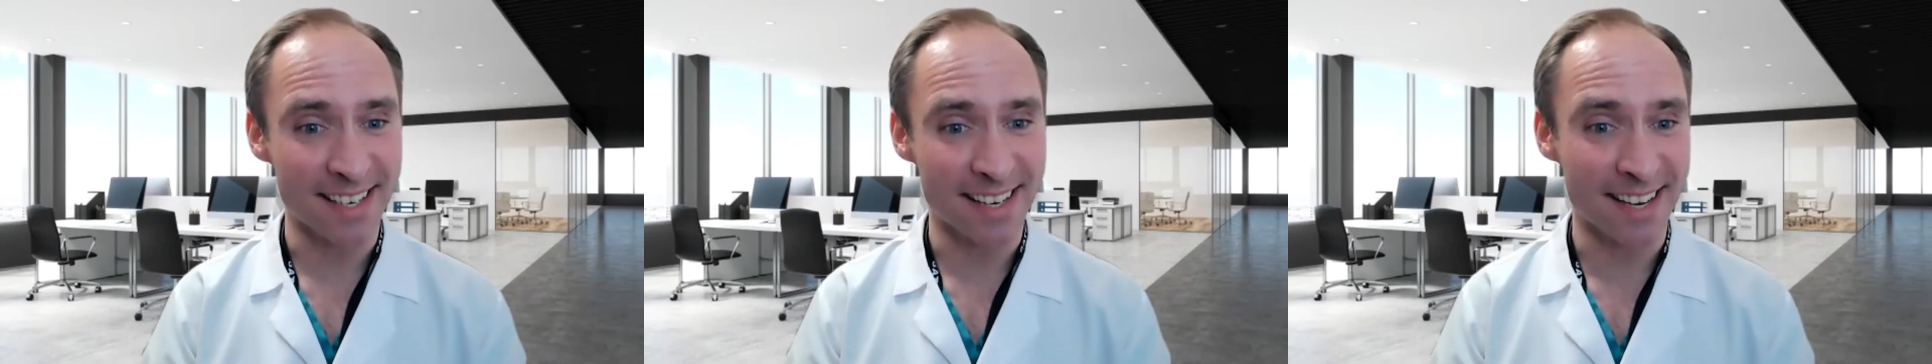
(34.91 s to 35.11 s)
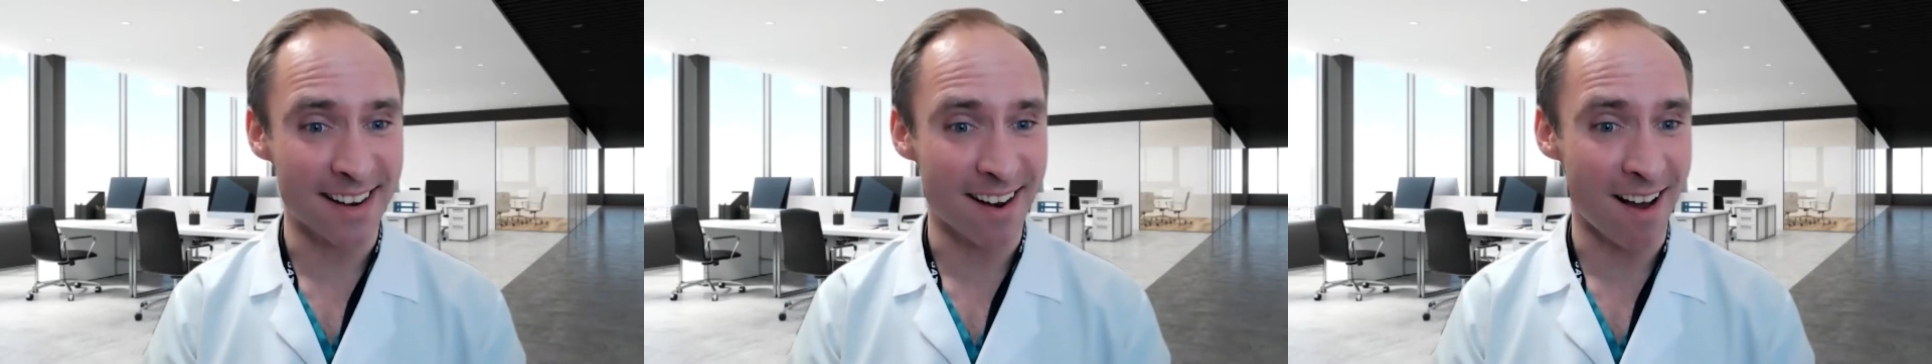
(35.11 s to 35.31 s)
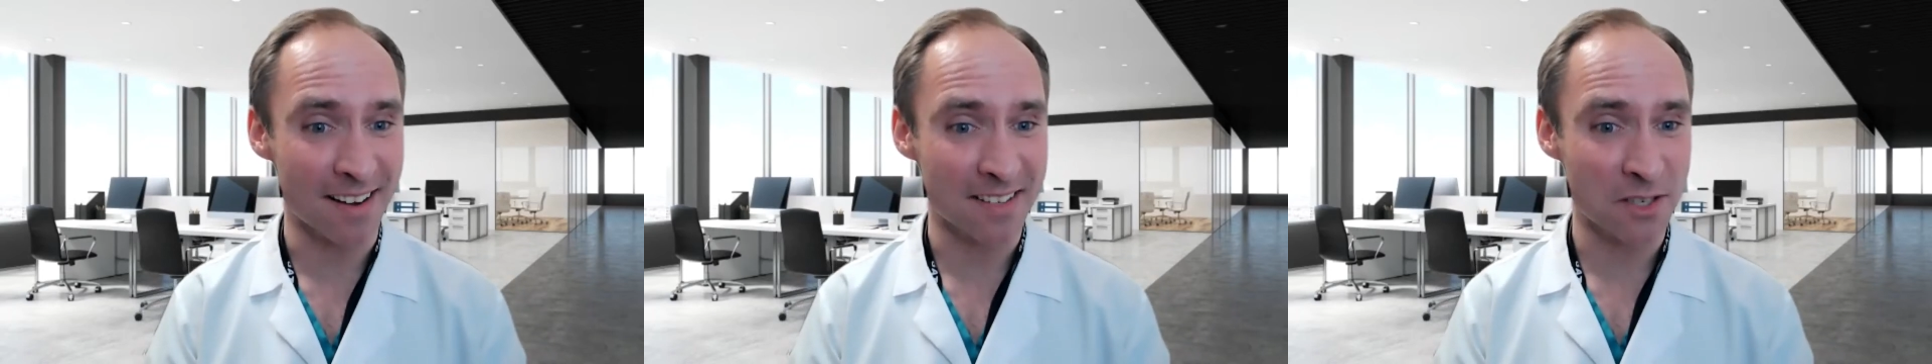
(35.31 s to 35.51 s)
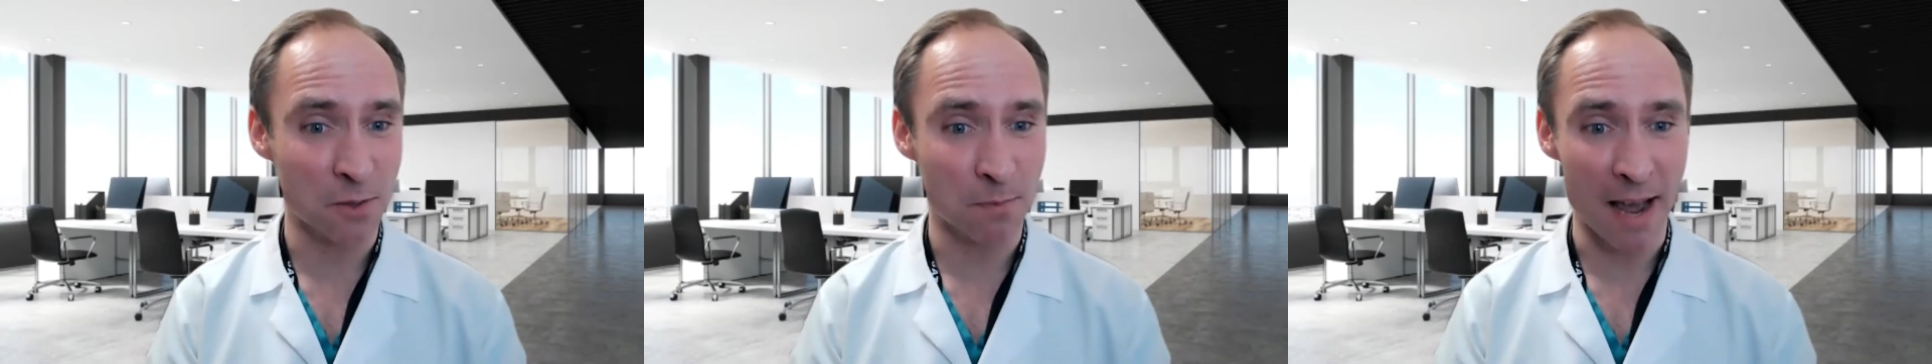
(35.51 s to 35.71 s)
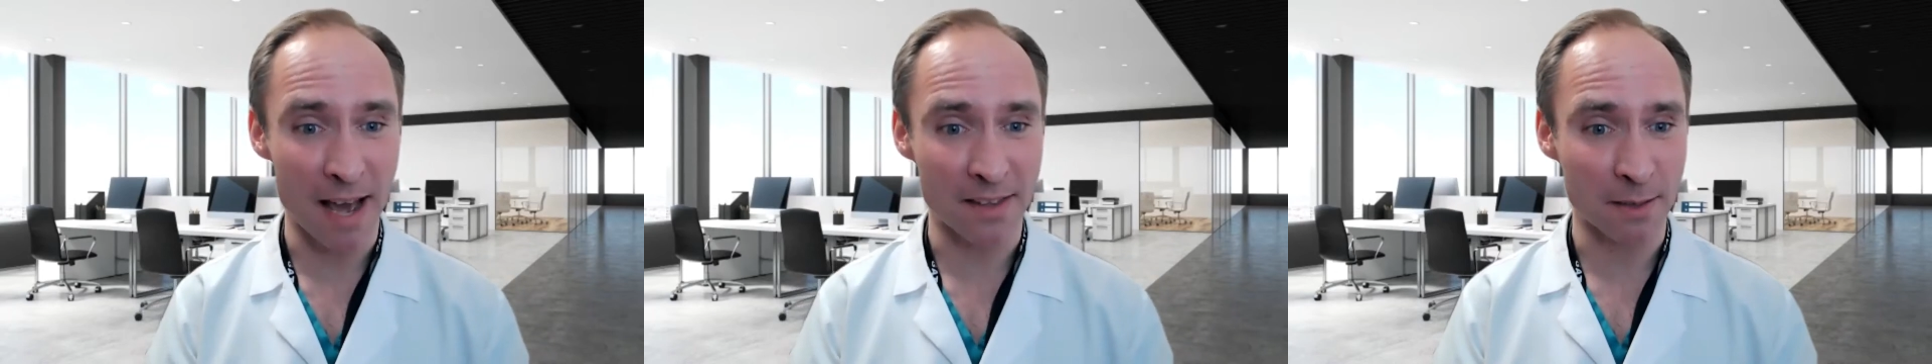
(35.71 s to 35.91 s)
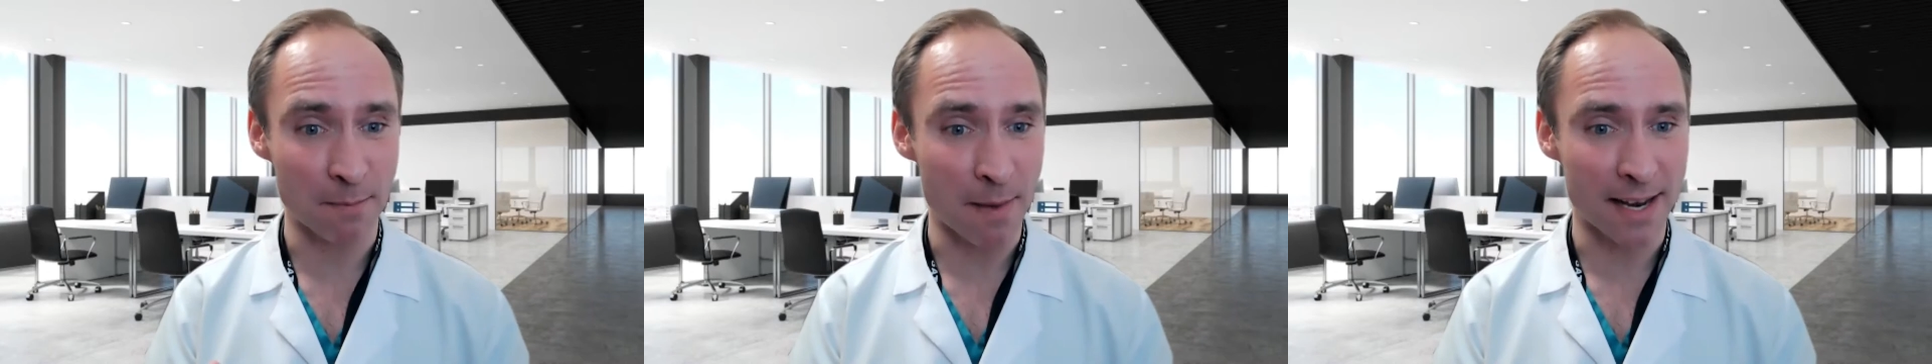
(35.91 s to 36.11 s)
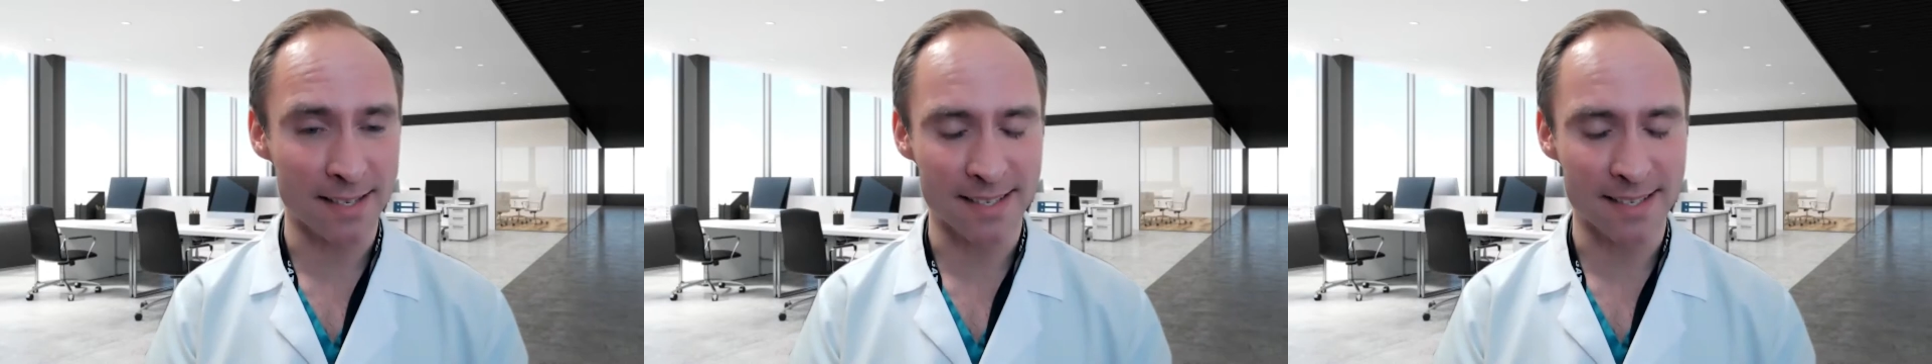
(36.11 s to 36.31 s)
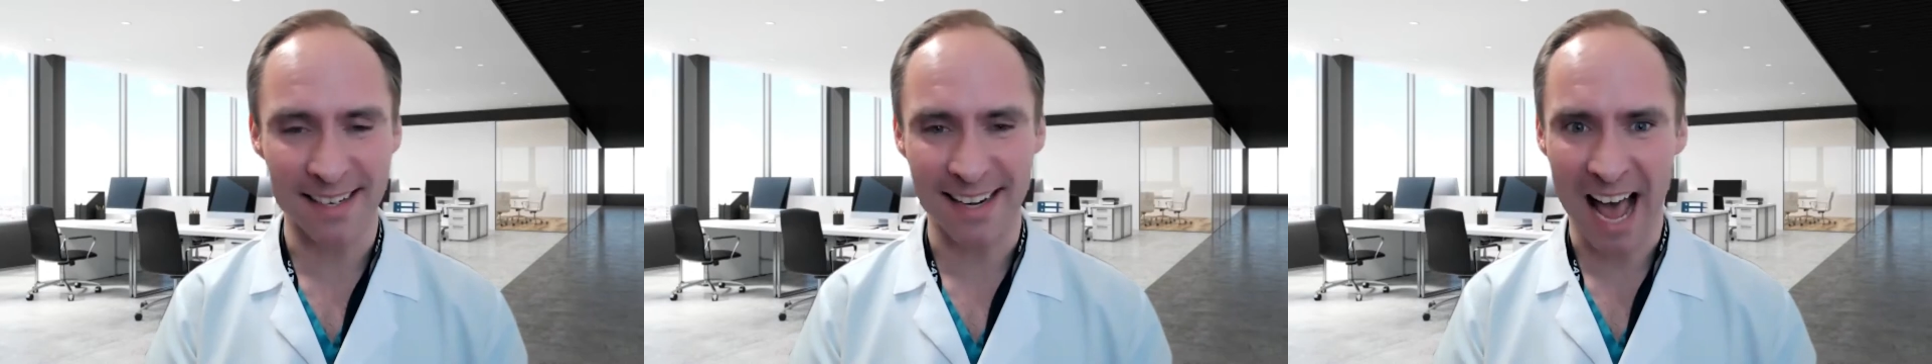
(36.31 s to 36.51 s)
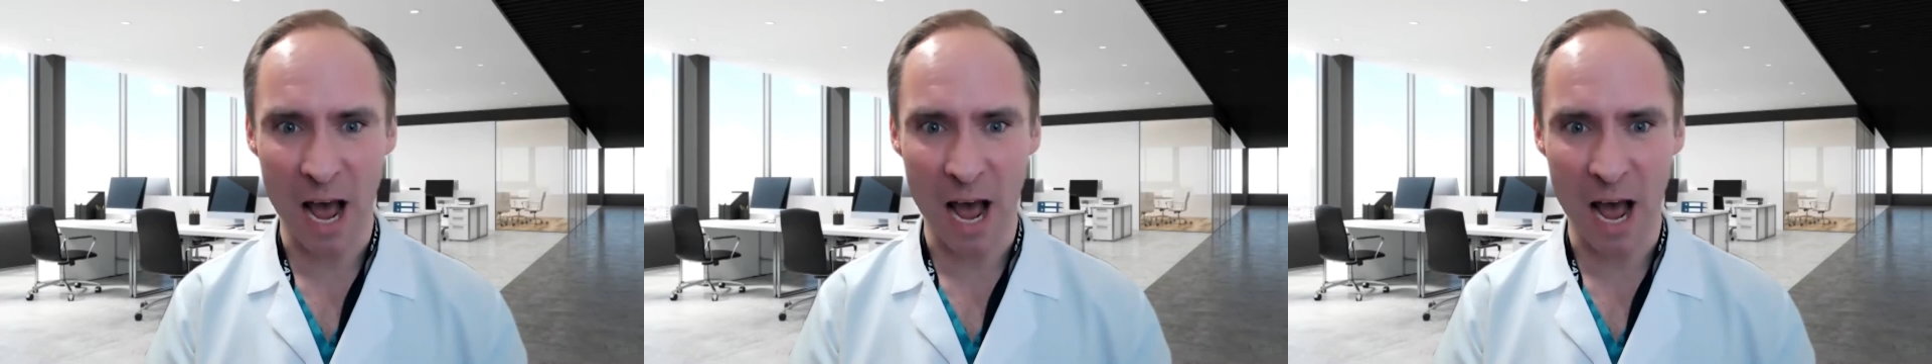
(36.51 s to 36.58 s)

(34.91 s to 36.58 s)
in osteopathic medicine and